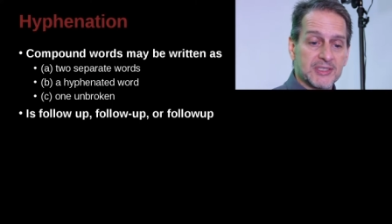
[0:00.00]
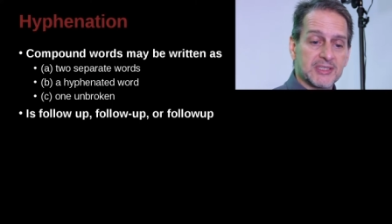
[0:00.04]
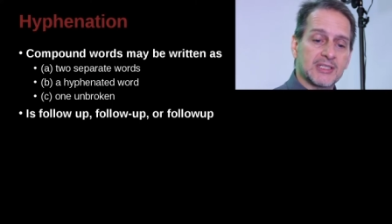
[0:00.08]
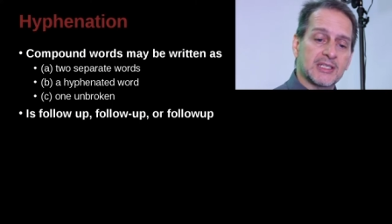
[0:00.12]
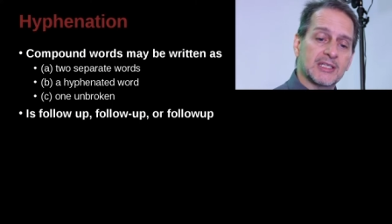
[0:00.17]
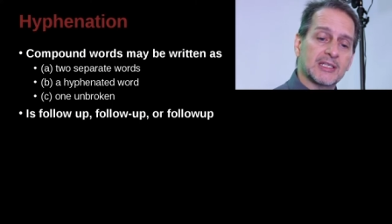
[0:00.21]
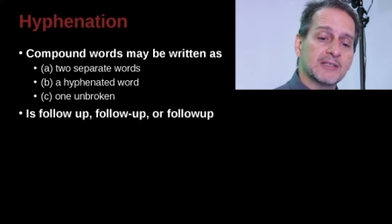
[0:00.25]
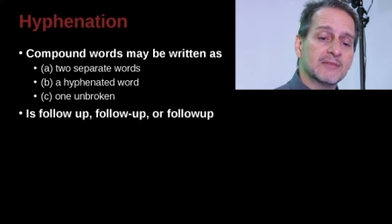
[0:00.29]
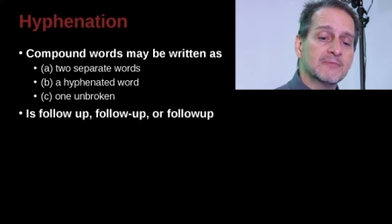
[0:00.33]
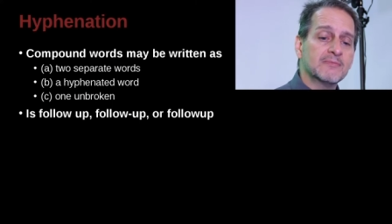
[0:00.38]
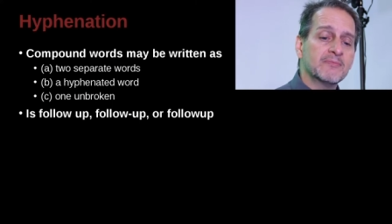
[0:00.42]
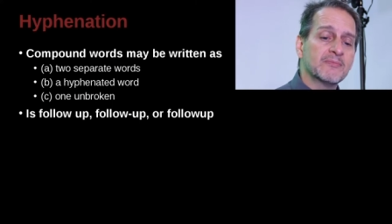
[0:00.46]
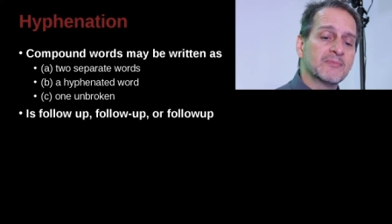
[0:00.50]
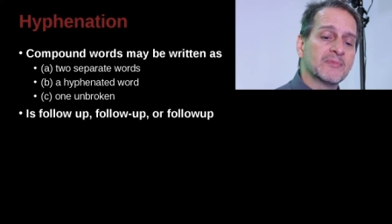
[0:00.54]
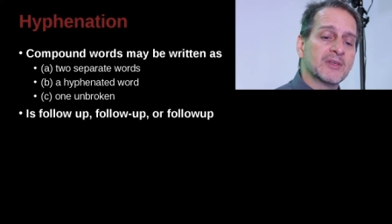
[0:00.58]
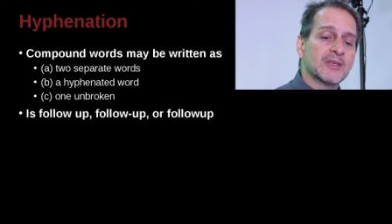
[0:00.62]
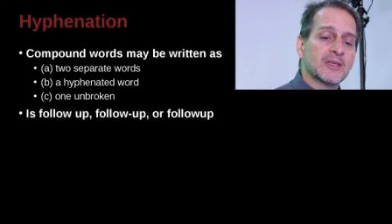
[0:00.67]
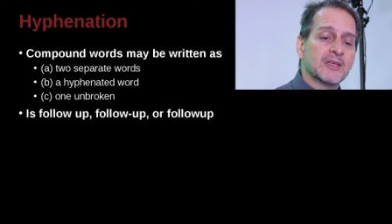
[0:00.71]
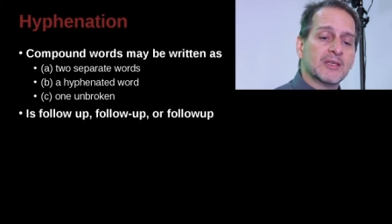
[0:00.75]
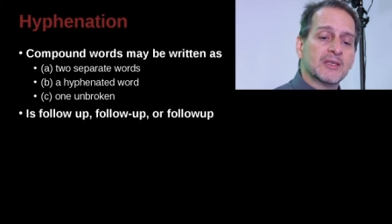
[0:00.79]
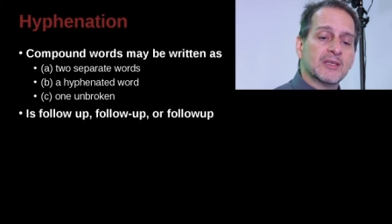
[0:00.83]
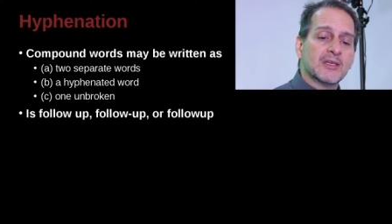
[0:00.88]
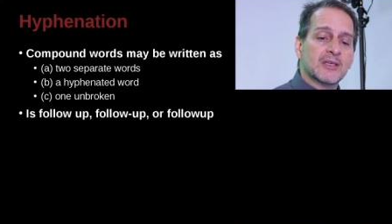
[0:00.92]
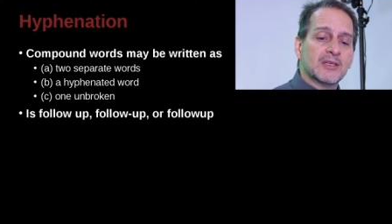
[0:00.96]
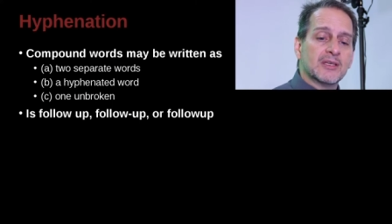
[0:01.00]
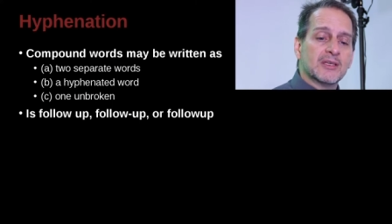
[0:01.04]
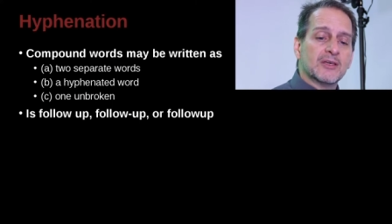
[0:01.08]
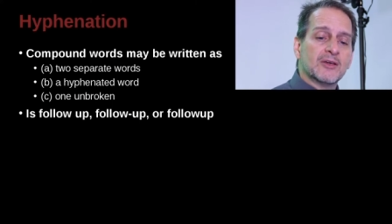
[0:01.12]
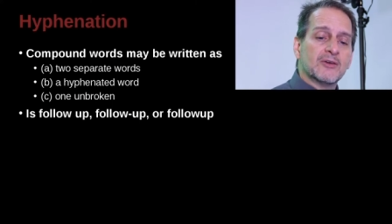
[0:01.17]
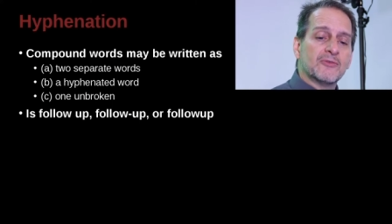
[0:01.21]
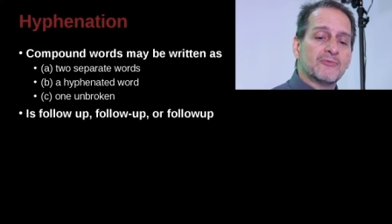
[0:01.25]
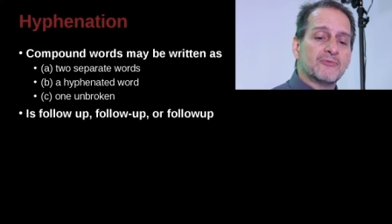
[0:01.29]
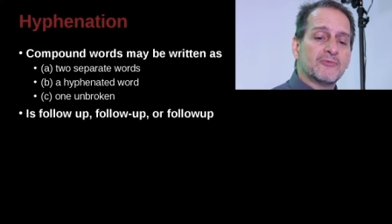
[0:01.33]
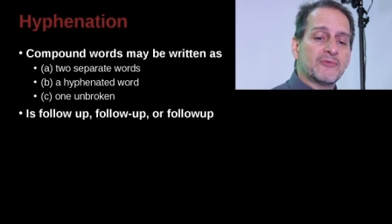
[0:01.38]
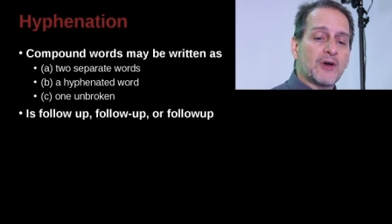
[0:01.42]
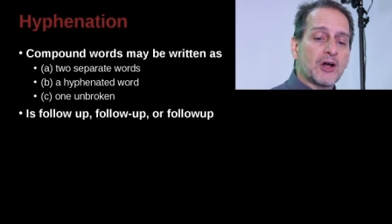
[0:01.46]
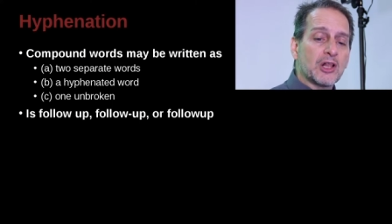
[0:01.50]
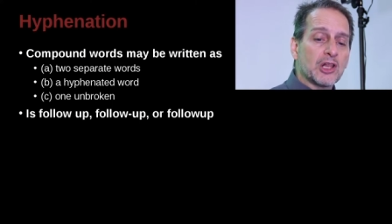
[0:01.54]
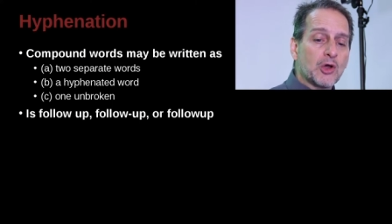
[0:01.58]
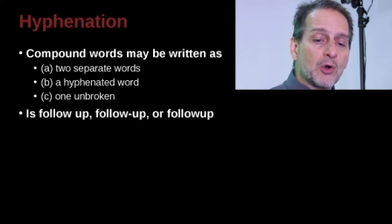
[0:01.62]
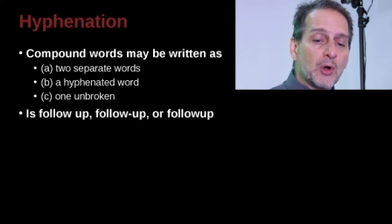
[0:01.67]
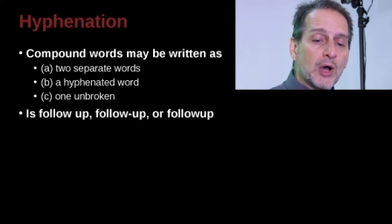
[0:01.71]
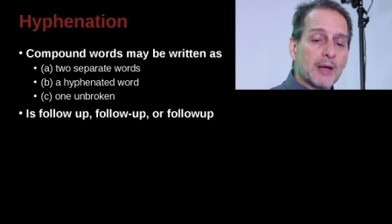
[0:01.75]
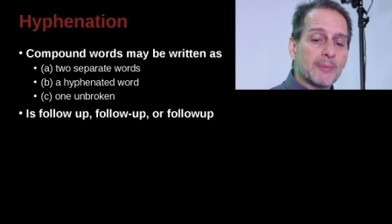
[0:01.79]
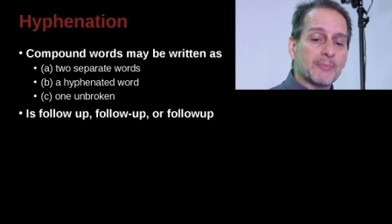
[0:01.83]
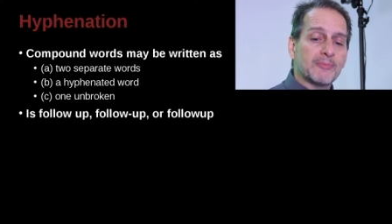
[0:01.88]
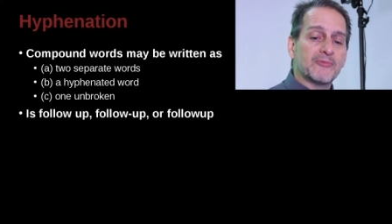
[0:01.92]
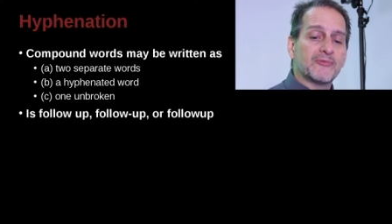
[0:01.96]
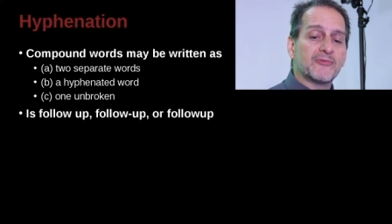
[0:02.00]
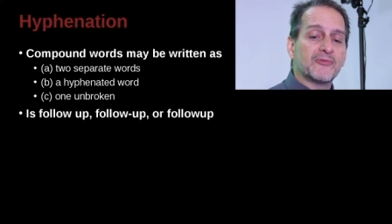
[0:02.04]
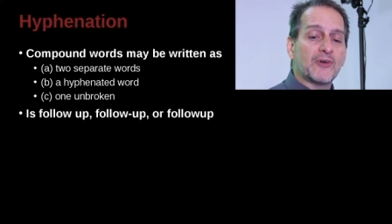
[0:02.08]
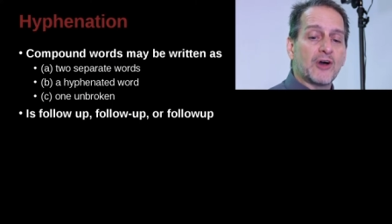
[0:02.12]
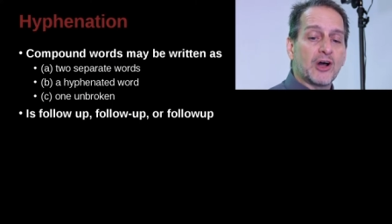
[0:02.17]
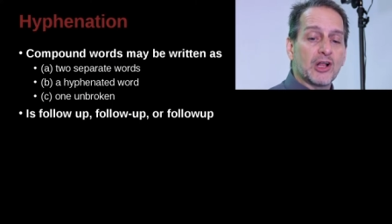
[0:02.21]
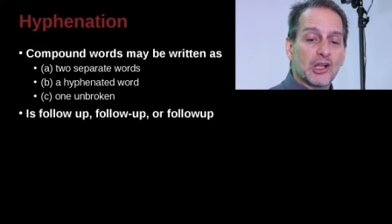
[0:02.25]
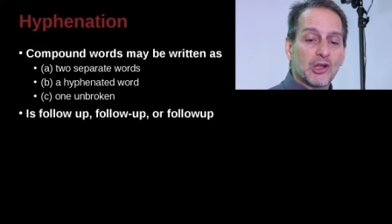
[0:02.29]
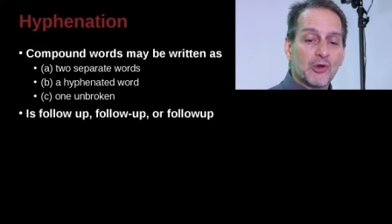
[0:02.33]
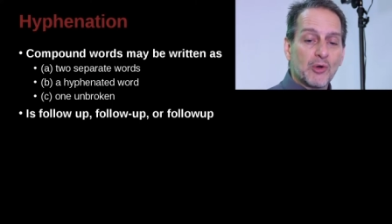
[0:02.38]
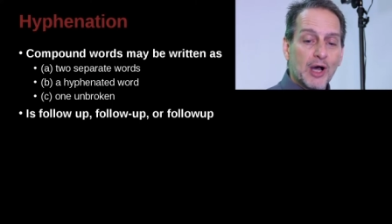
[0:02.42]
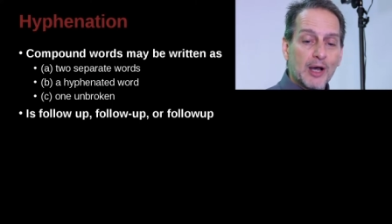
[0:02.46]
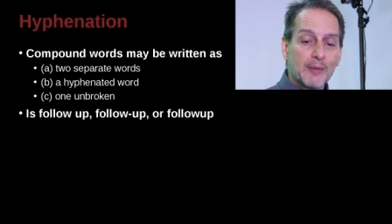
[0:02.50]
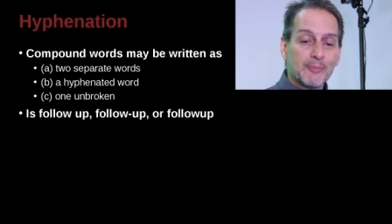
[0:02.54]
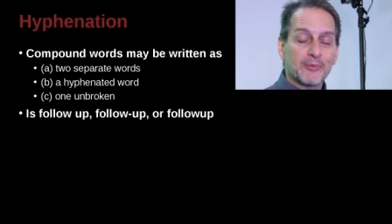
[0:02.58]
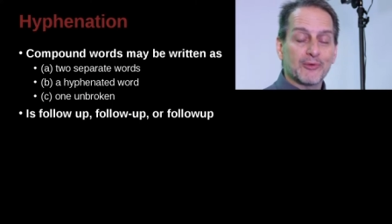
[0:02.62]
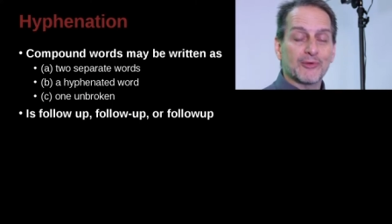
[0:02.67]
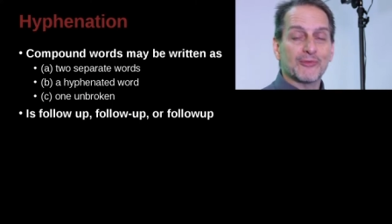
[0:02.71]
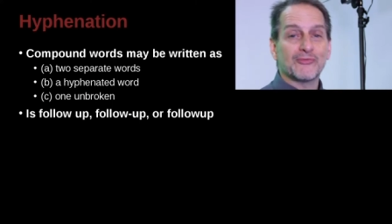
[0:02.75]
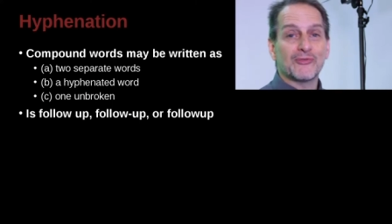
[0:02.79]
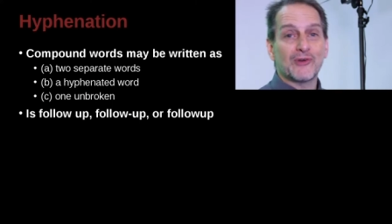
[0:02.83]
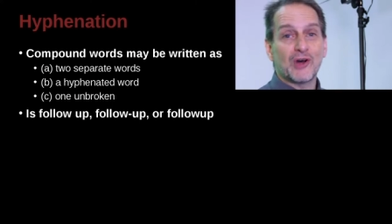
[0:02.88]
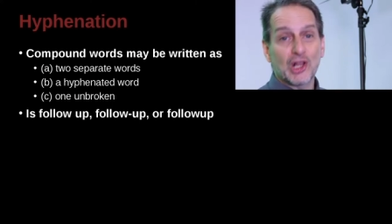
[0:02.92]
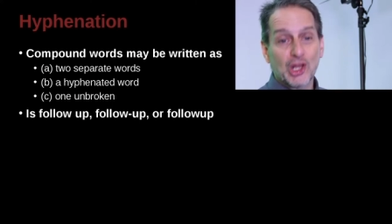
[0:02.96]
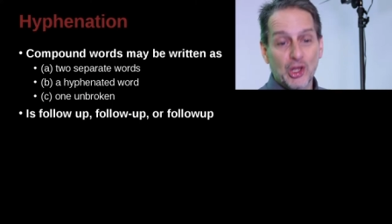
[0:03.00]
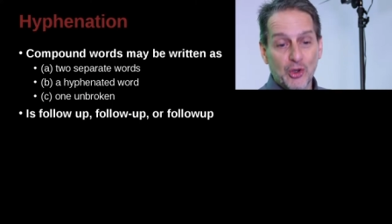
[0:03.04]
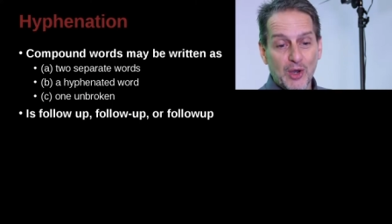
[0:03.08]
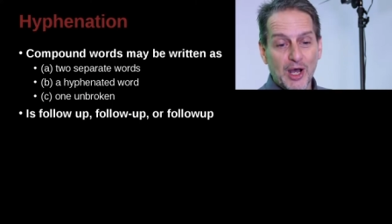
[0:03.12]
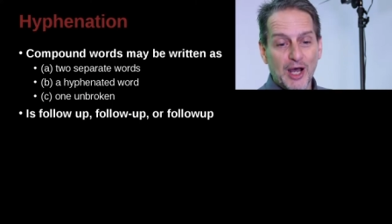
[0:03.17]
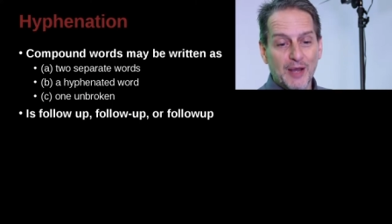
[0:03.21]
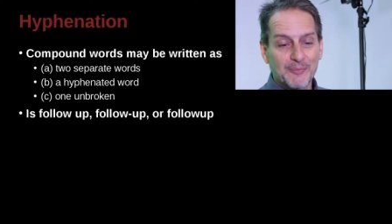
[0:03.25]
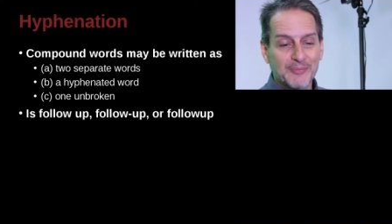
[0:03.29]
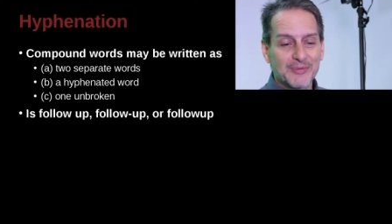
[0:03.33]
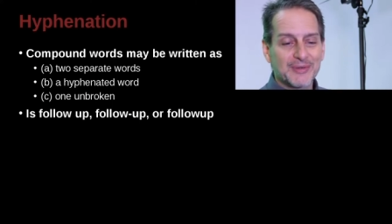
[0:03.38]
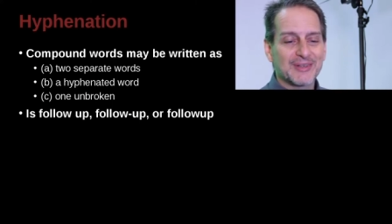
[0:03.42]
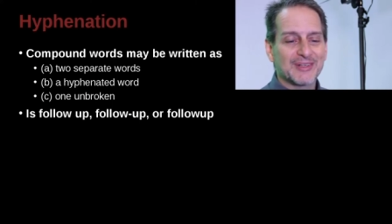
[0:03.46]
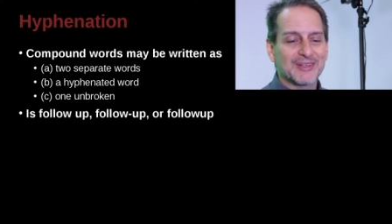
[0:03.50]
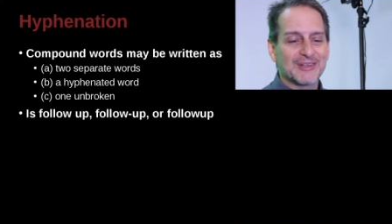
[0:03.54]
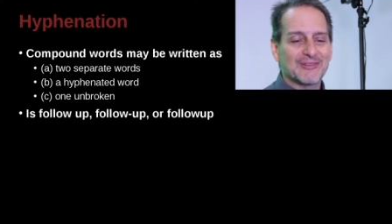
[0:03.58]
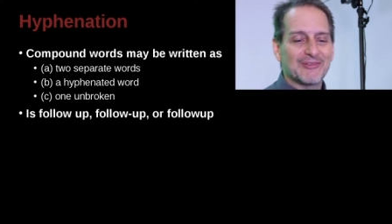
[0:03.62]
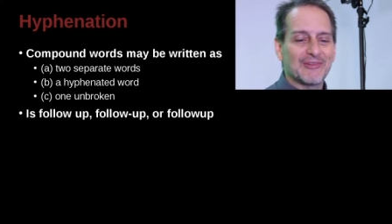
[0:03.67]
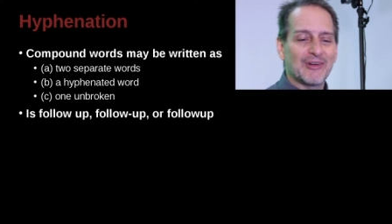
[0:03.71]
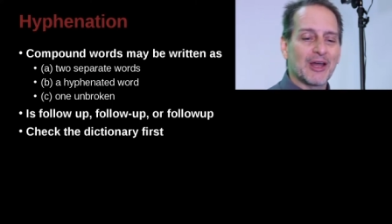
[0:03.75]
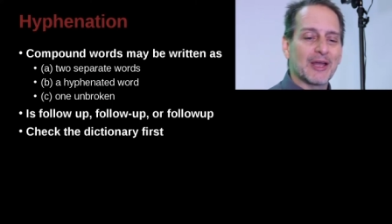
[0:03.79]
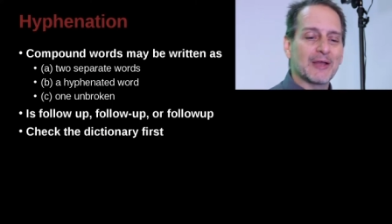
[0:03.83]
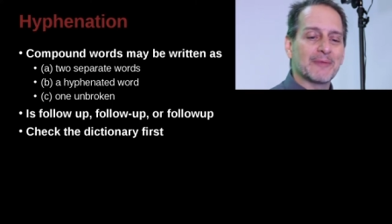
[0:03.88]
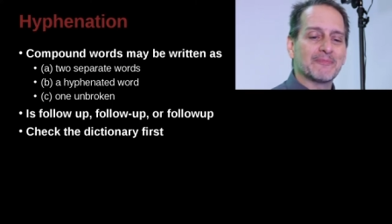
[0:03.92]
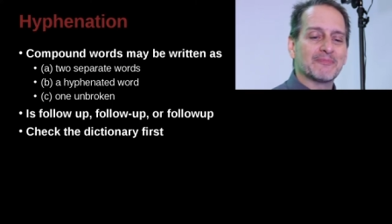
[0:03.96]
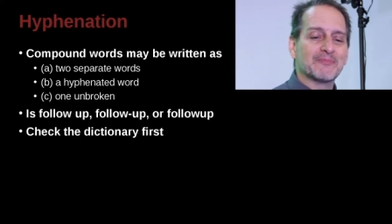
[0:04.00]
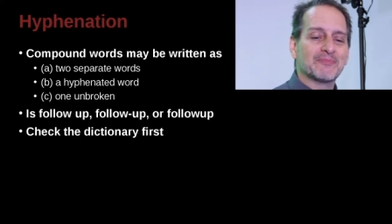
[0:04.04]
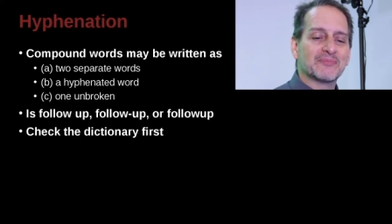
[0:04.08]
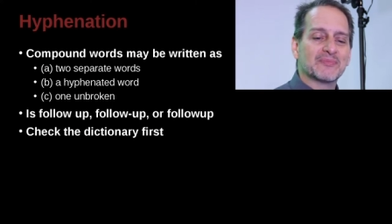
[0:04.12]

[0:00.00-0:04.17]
seen. Follow up, follow up, or follow up, right?